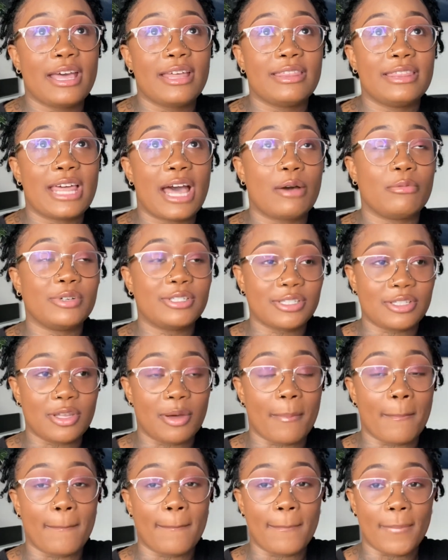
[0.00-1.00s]
was
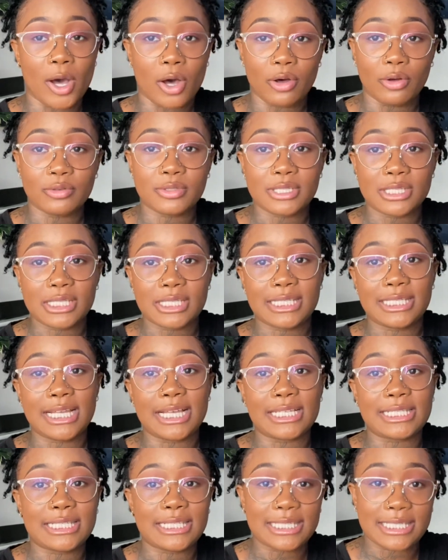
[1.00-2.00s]
the most
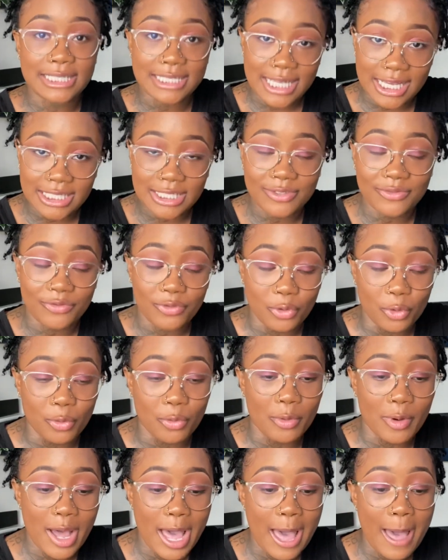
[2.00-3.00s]
successful
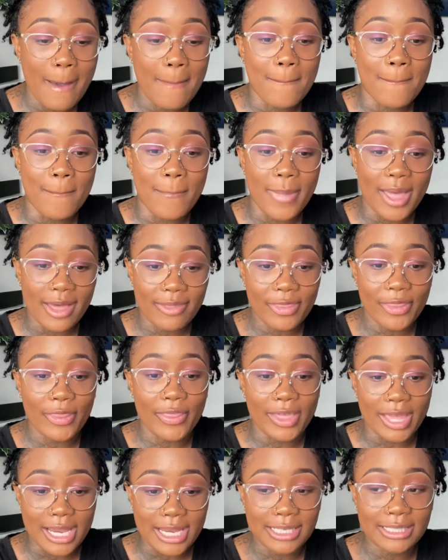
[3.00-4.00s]

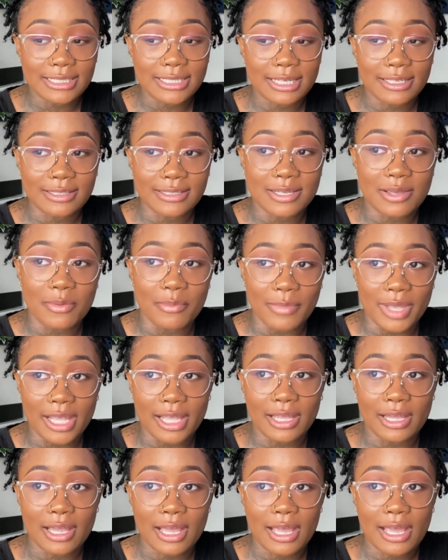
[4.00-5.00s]
method to me.
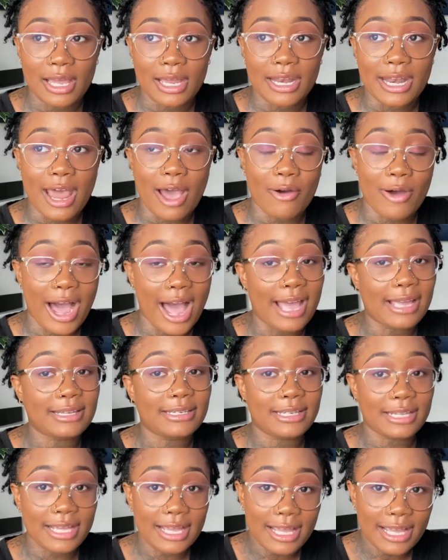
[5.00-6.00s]
Now, I
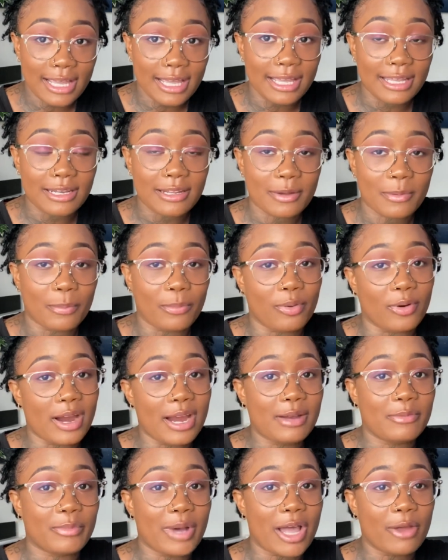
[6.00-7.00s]
did
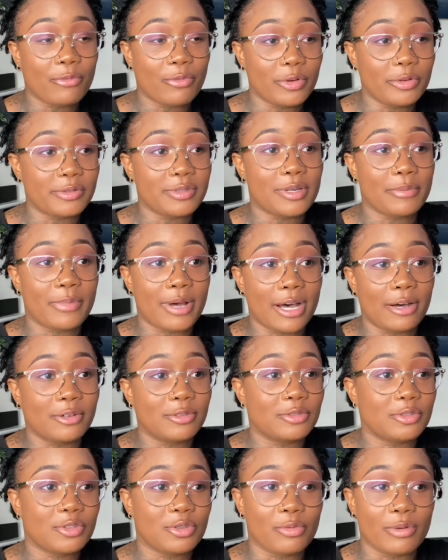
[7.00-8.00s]
braid my roots
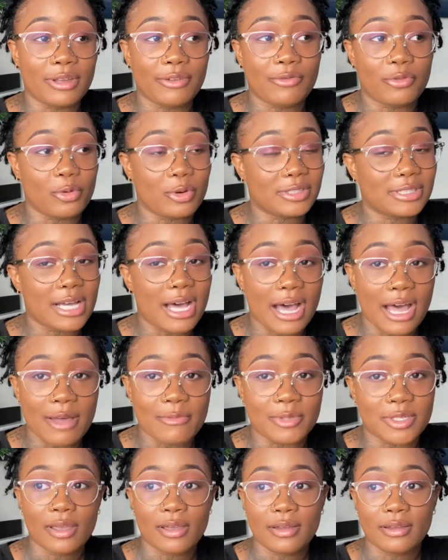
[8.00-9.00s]
about 3-4
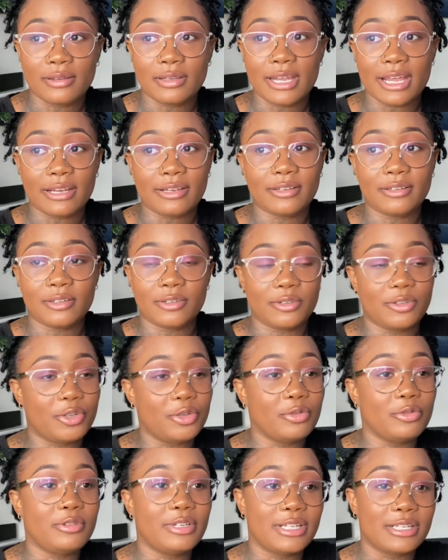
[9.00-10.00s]
times. They
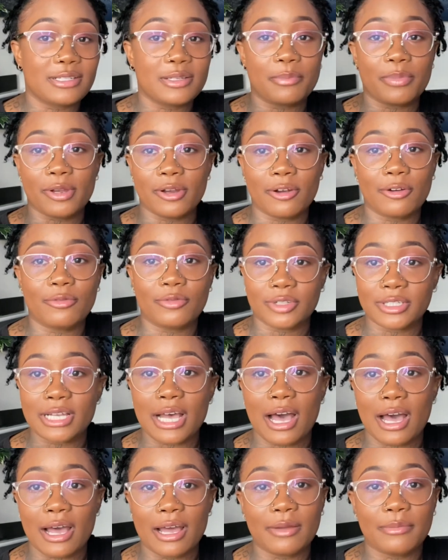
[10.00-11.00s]
do disappear over
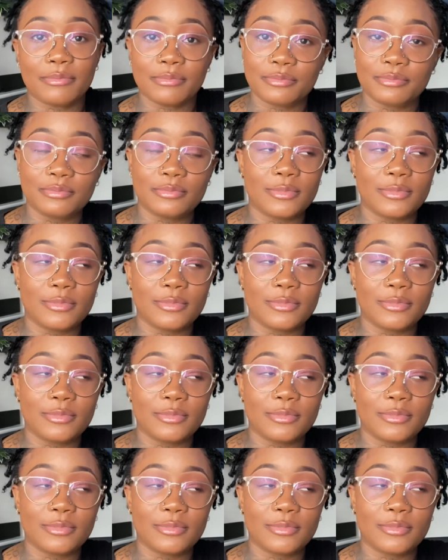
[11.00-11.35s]
time,